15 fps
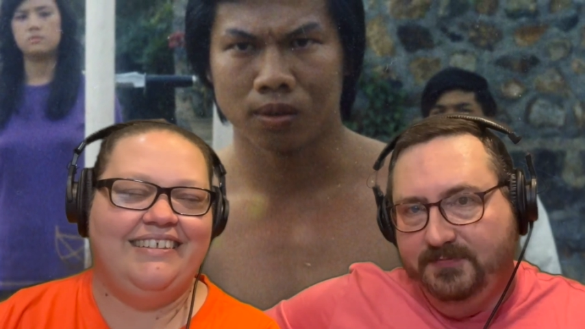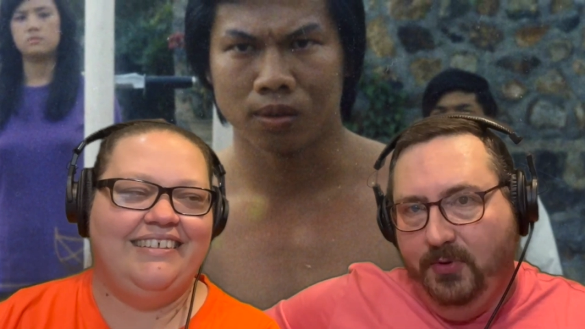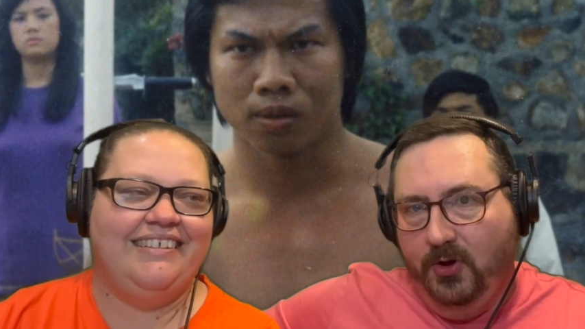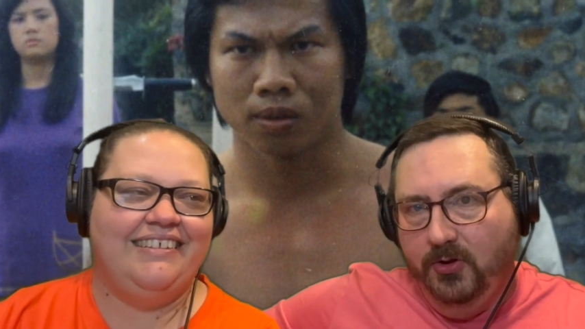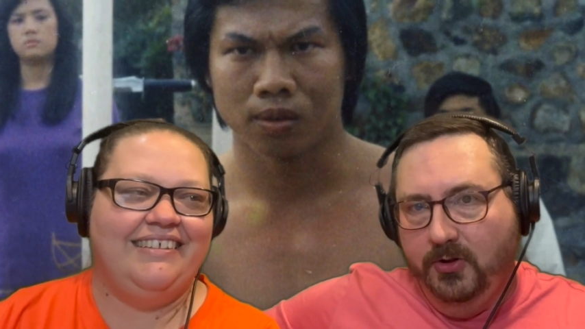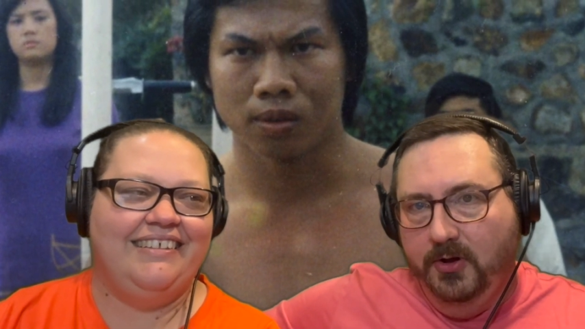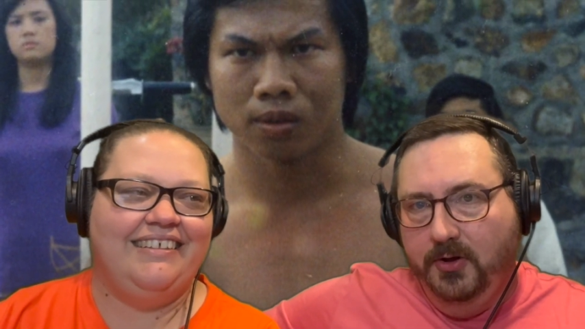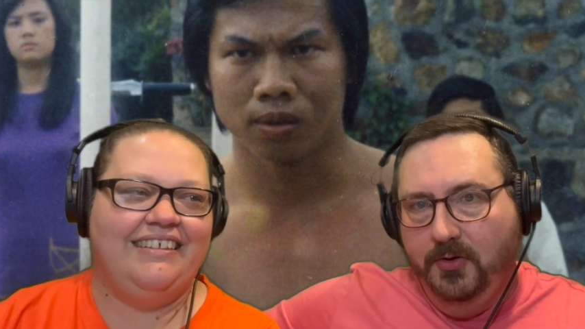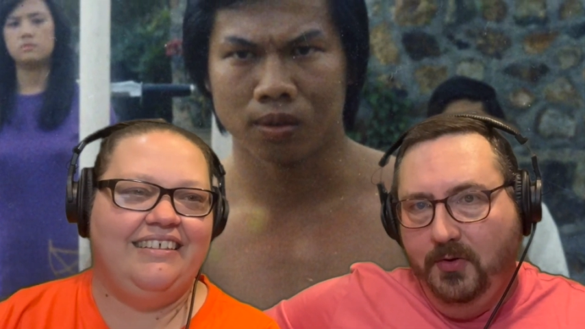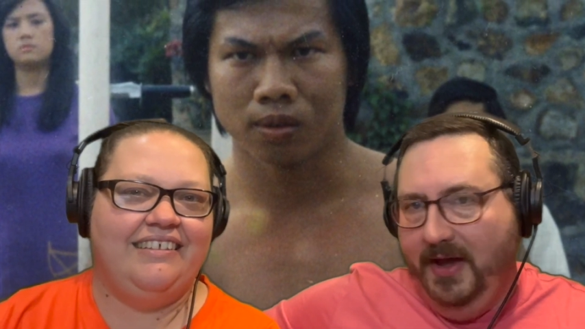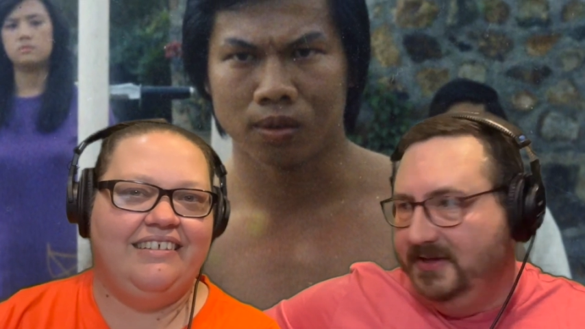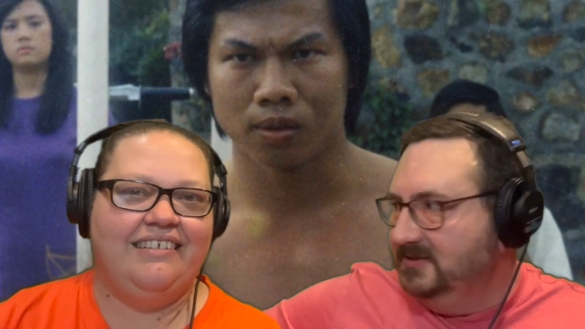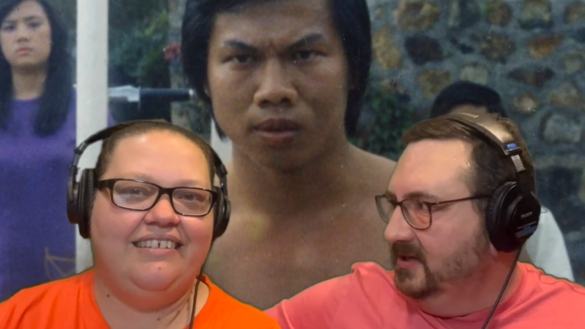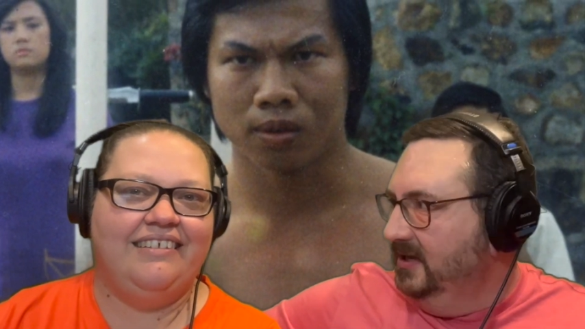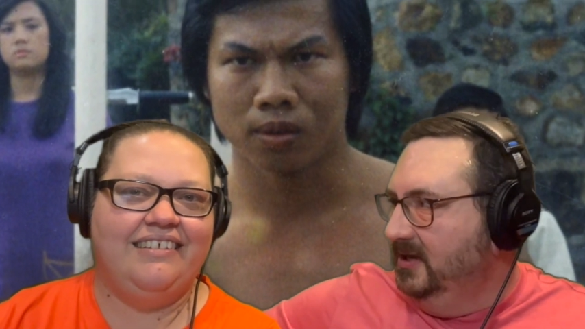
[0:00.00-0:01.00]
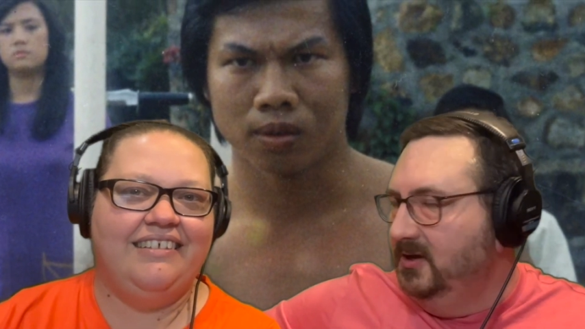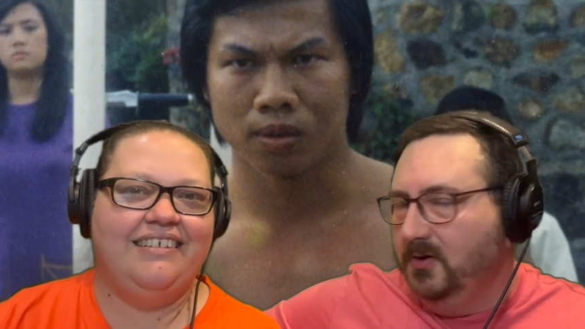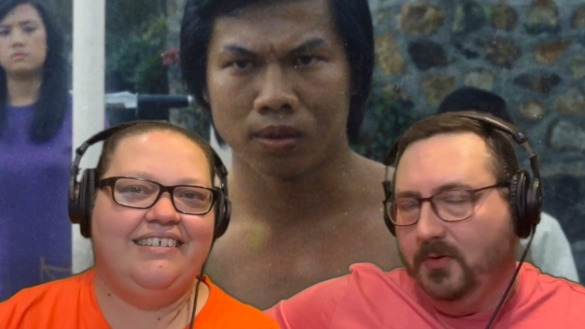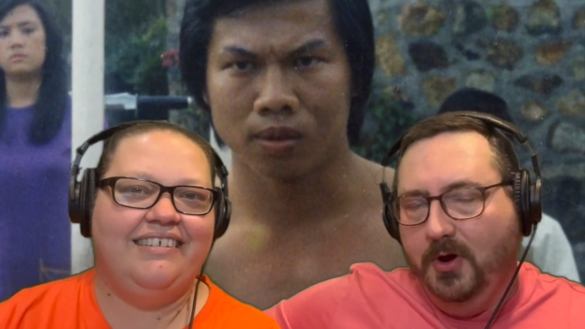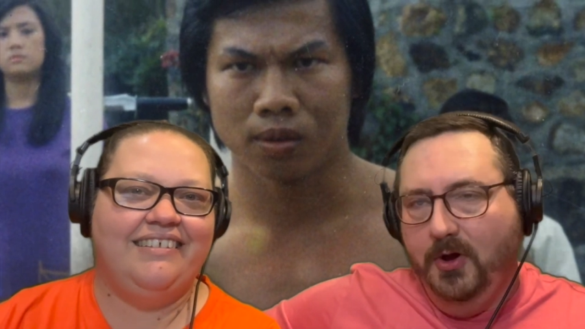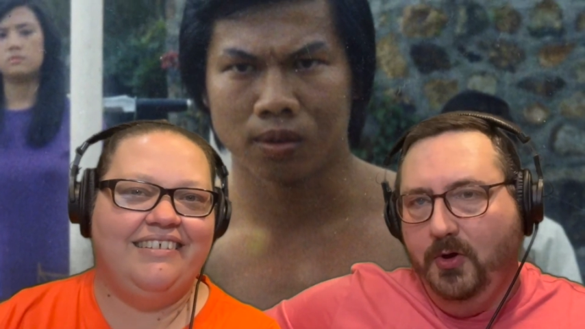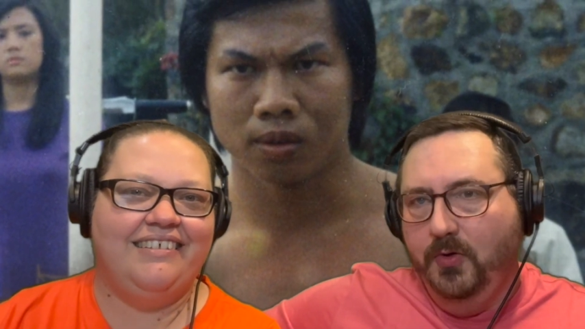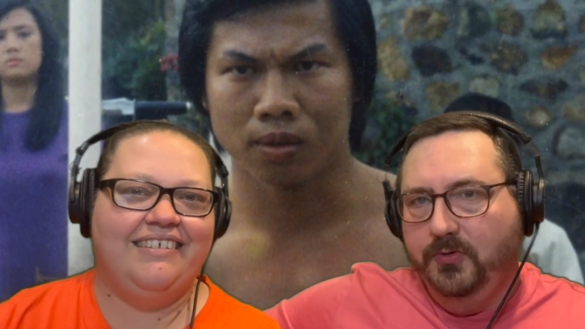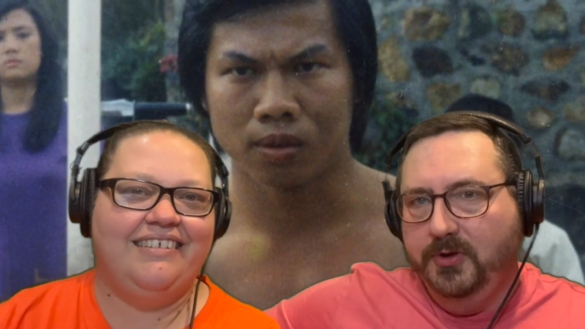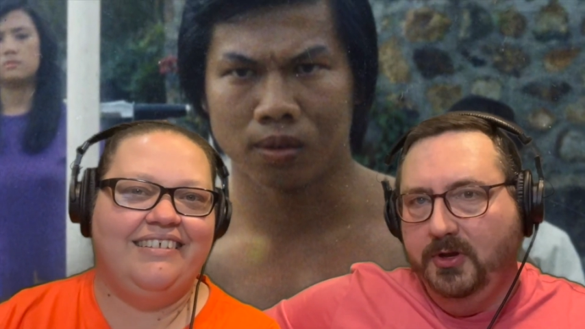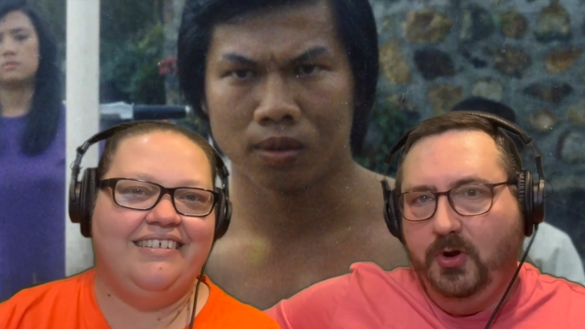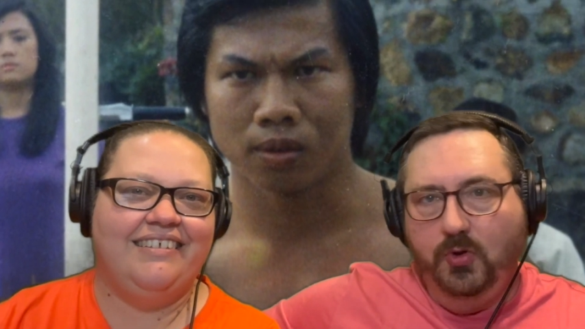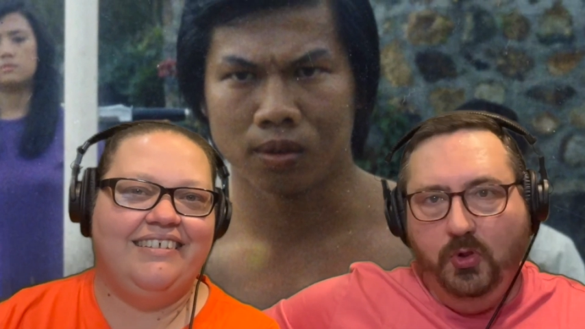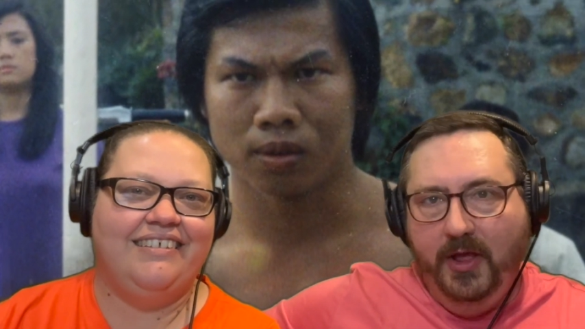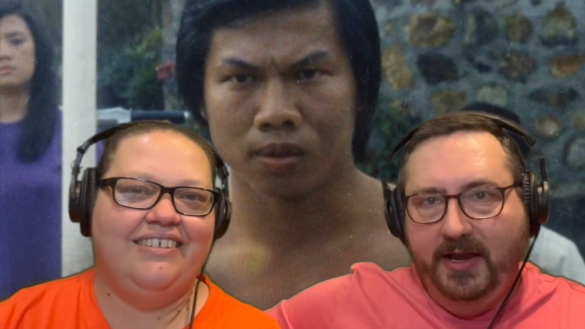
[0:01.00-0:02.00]
Speaker 1: Bolo as the hero, you
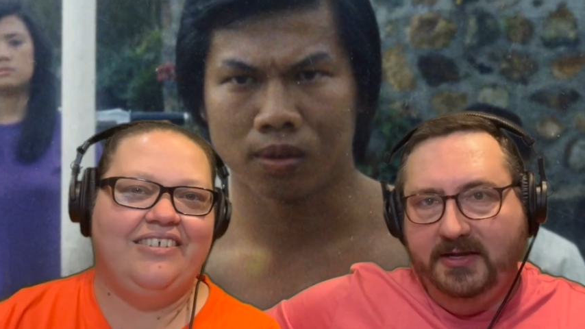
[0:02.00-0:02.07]
know, let